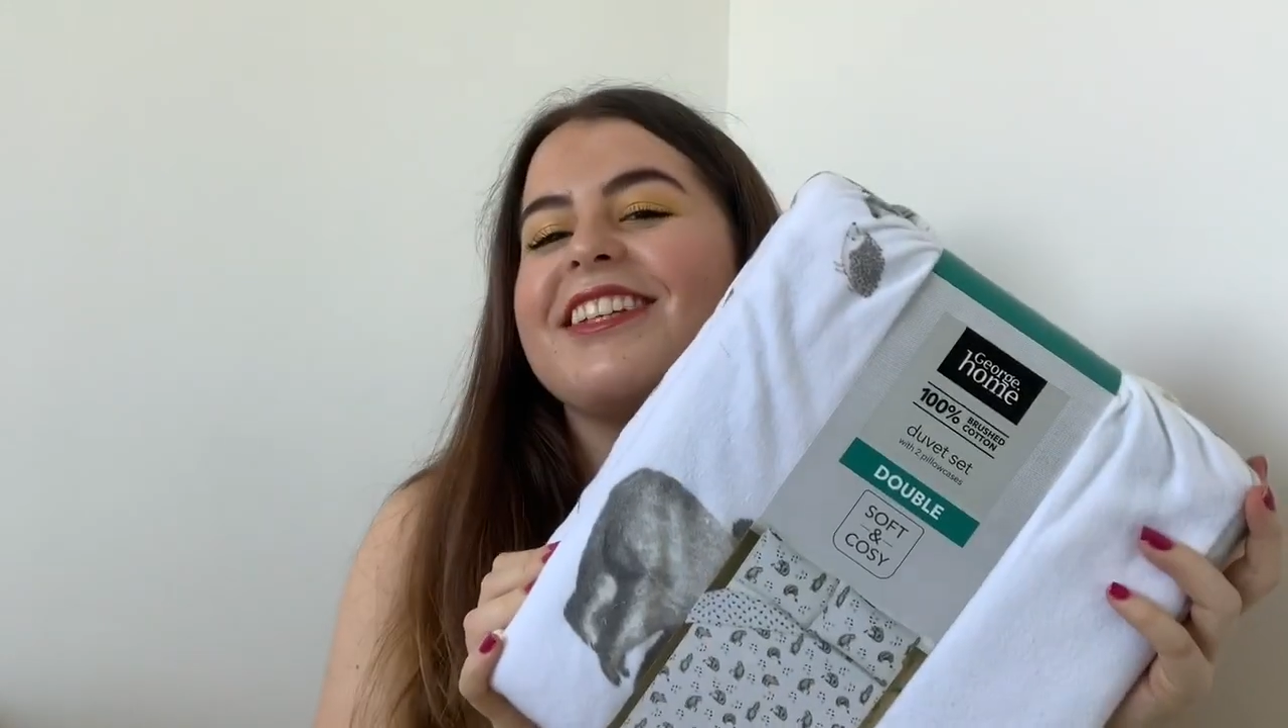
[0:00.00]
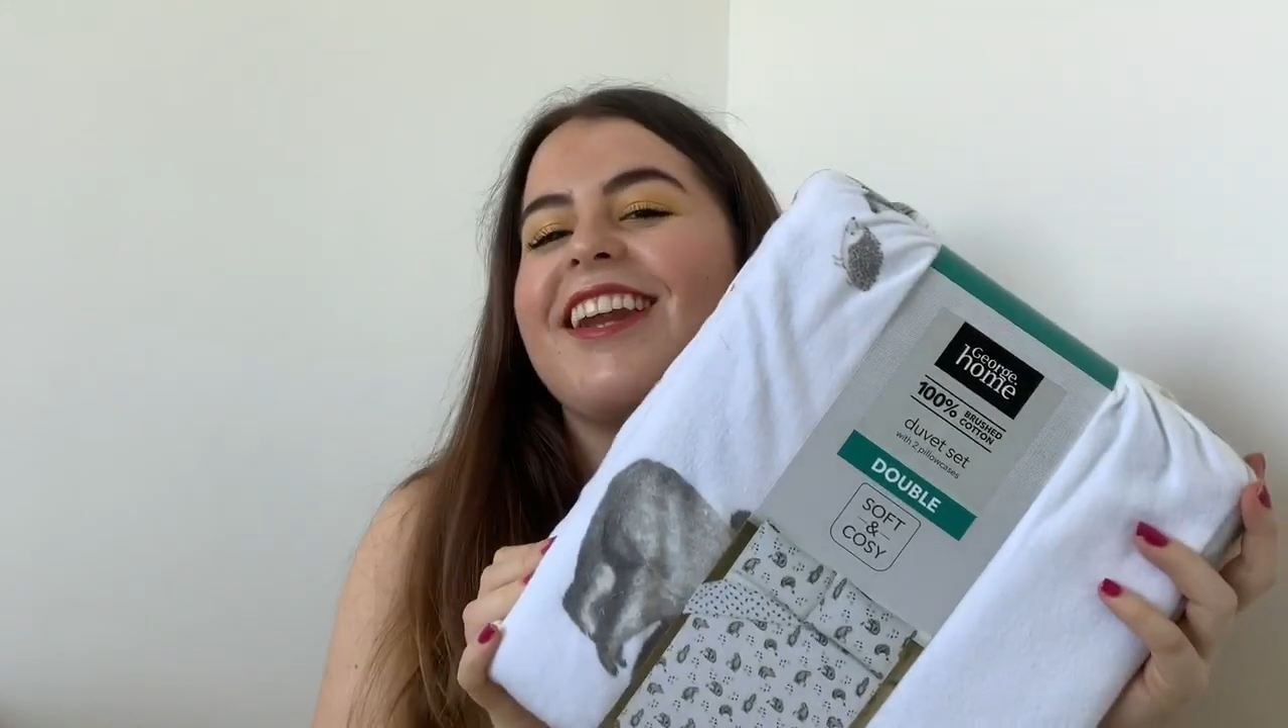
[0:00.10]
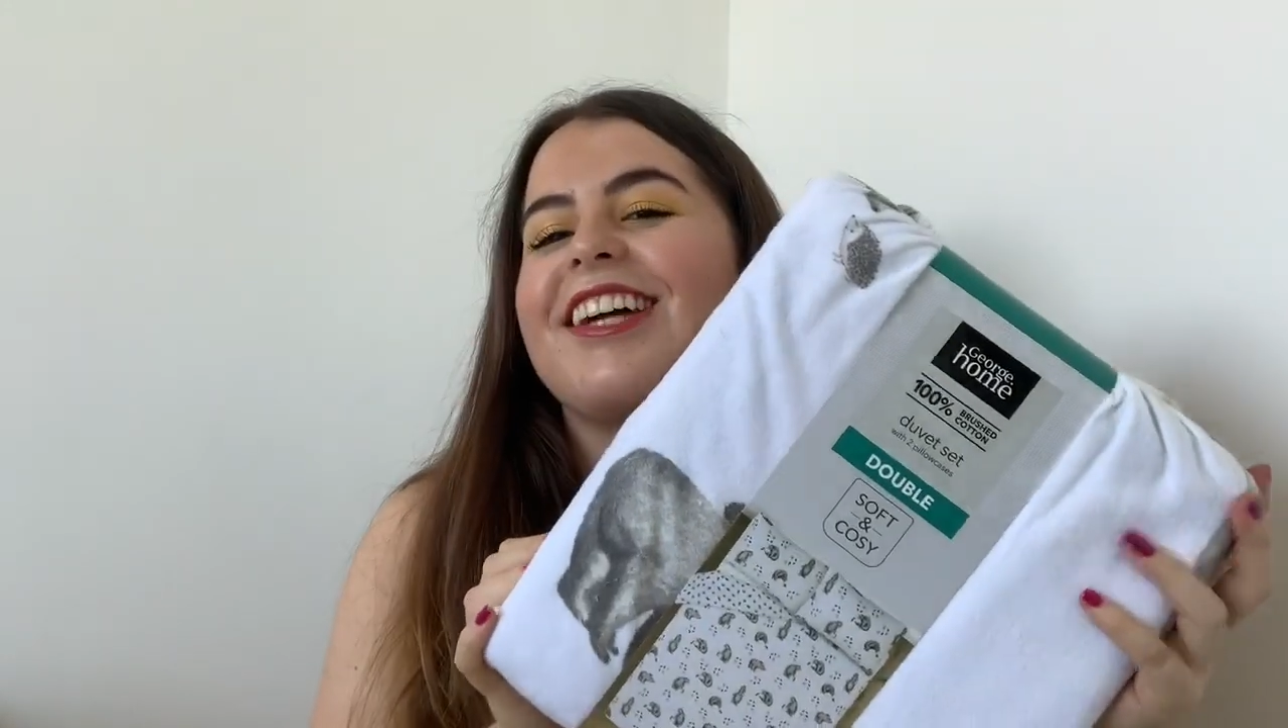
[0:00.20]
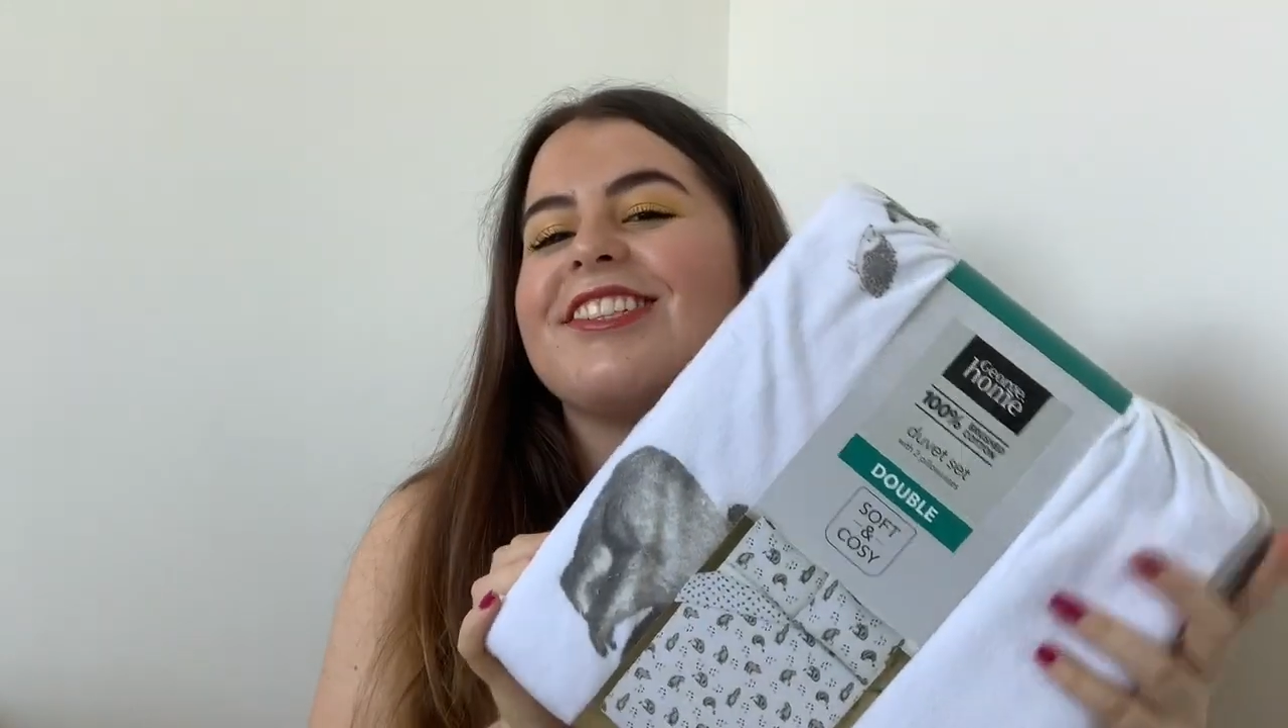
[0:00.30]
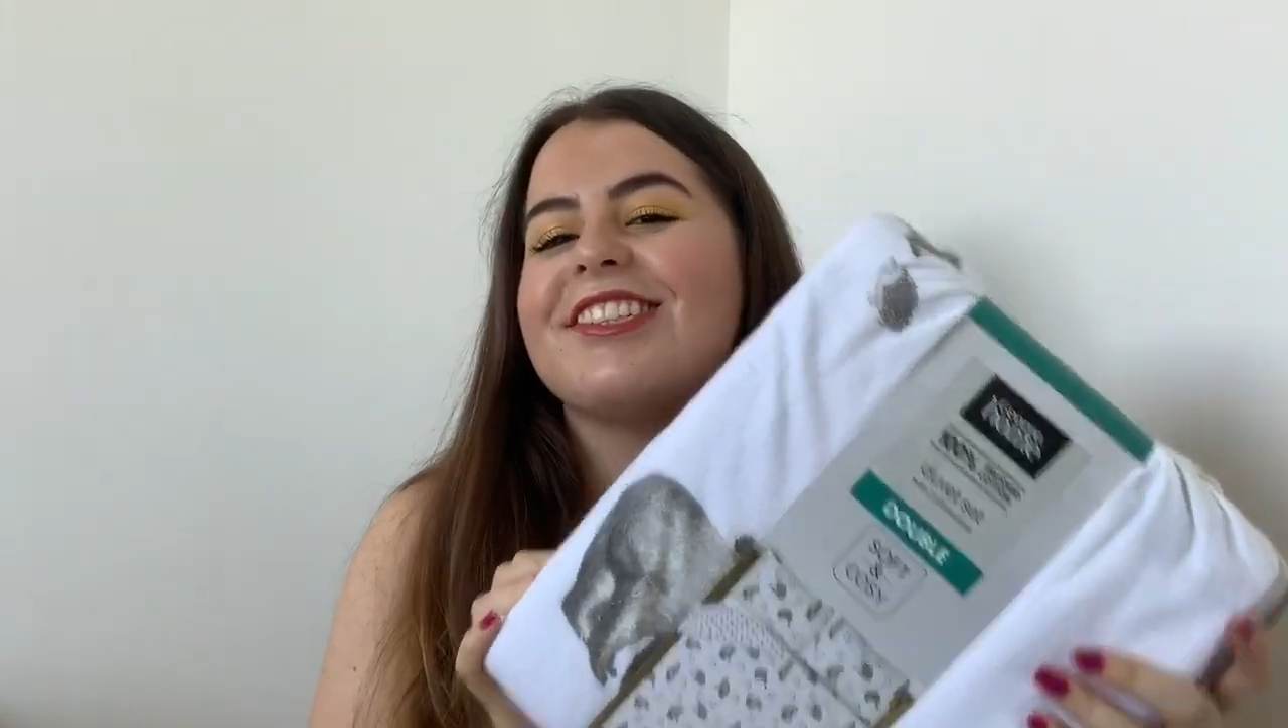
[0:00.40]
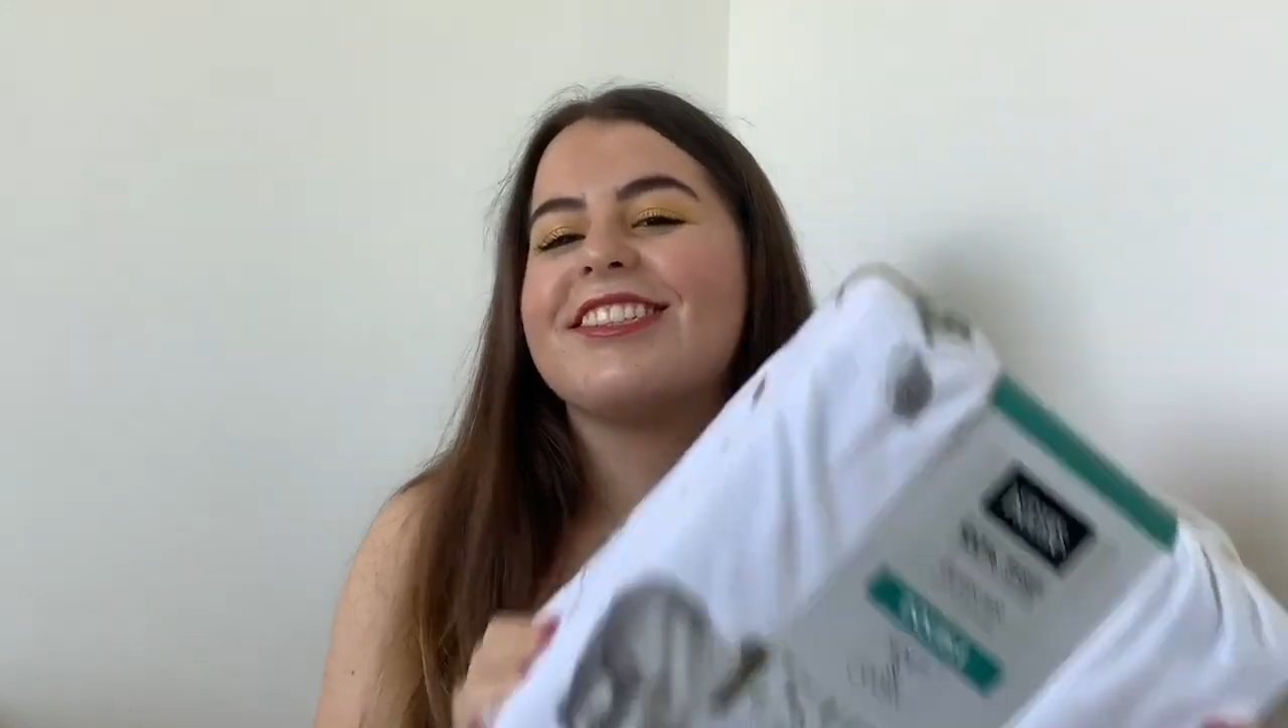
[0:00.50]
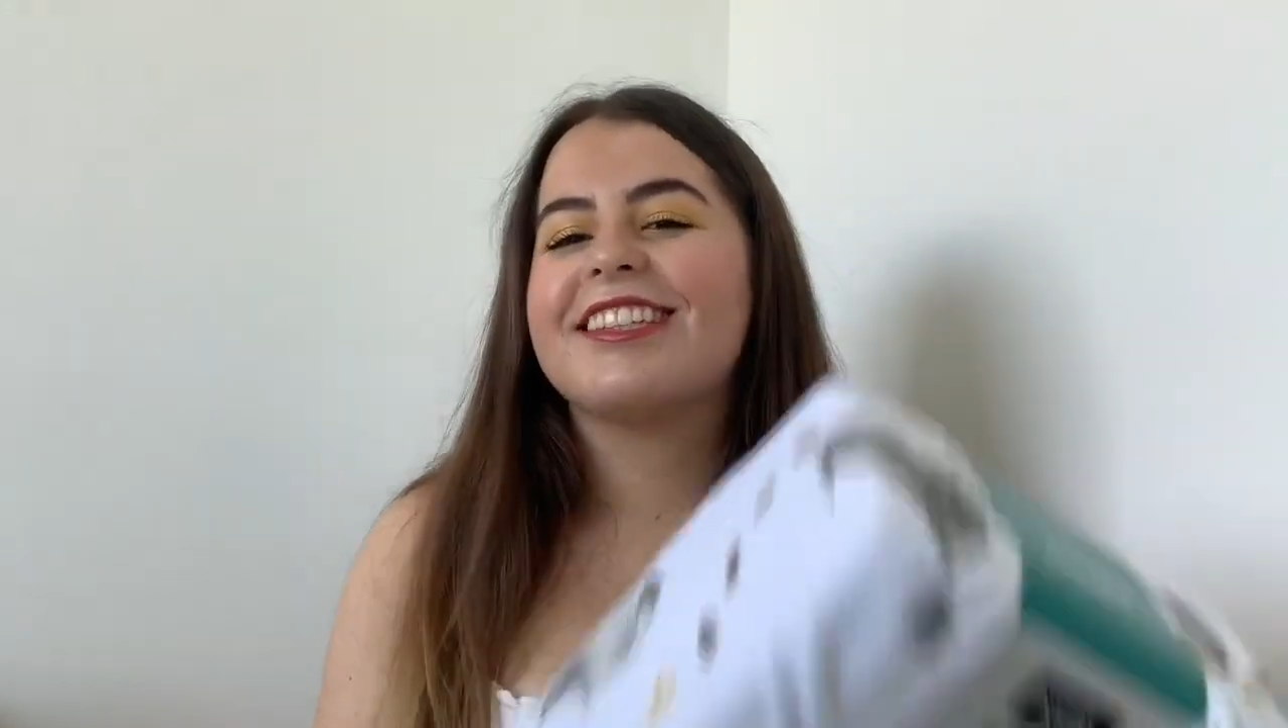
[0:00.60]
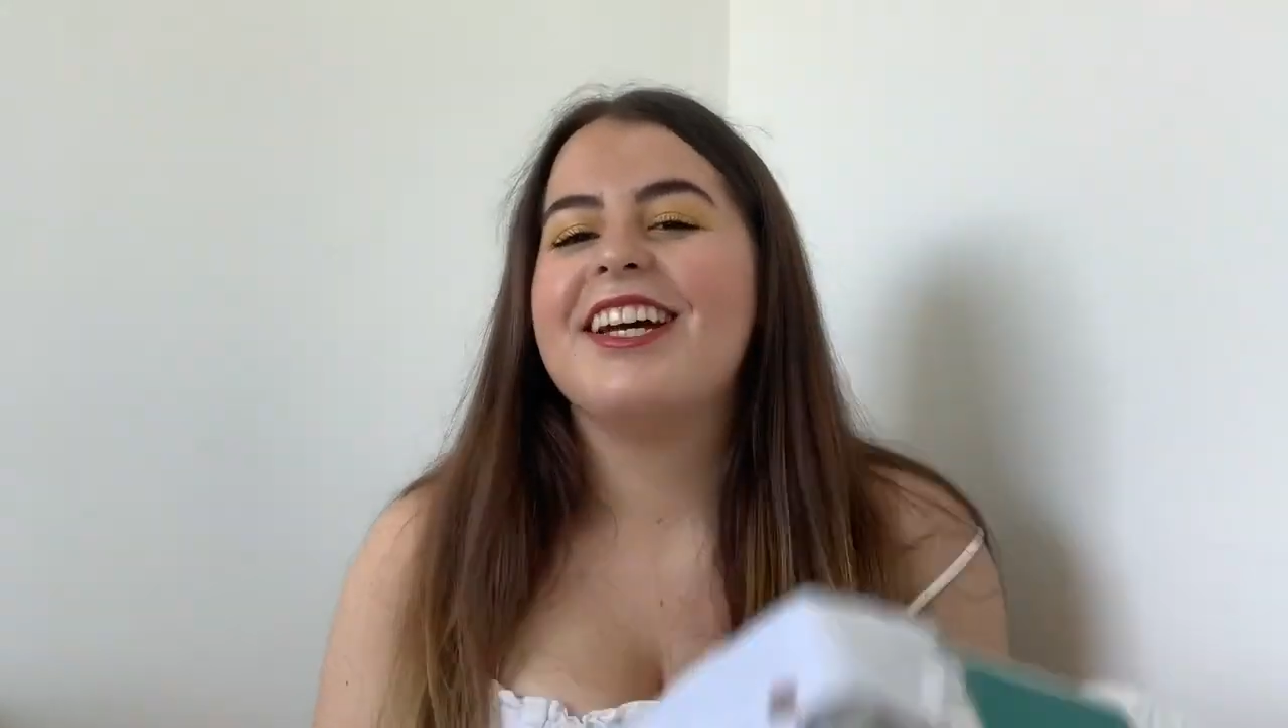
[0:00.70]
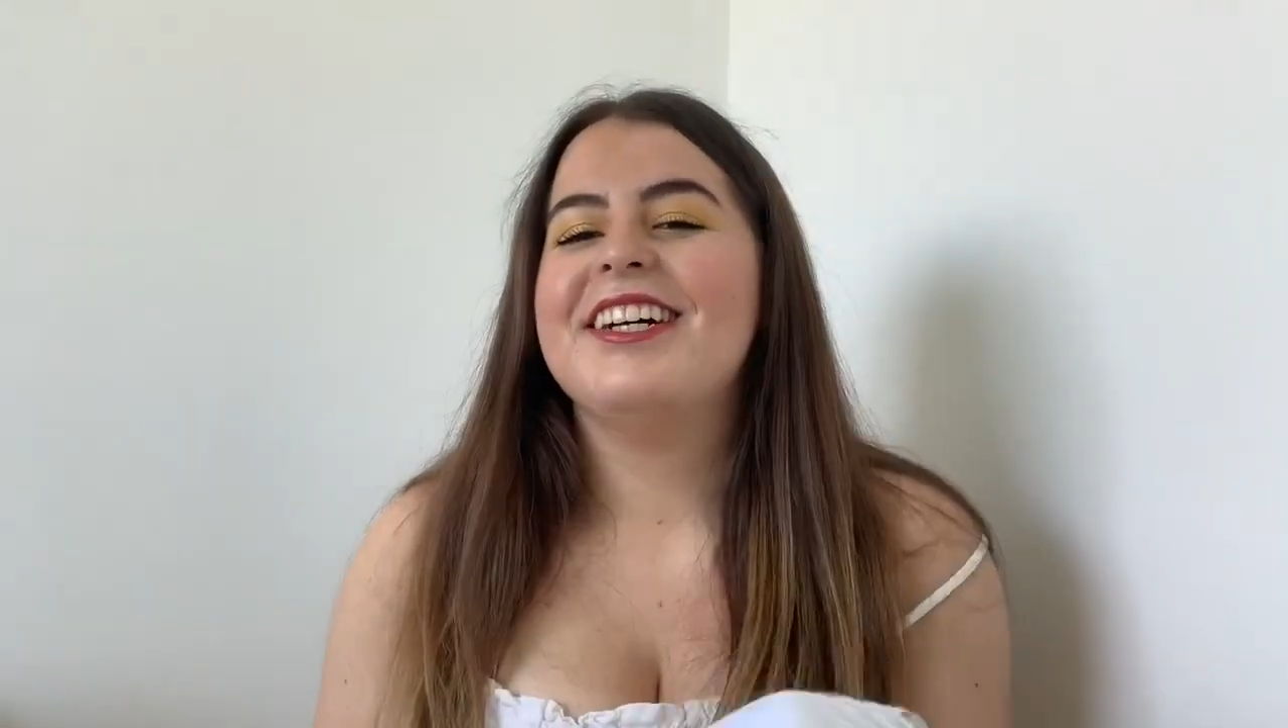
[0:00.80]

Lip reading: lectures,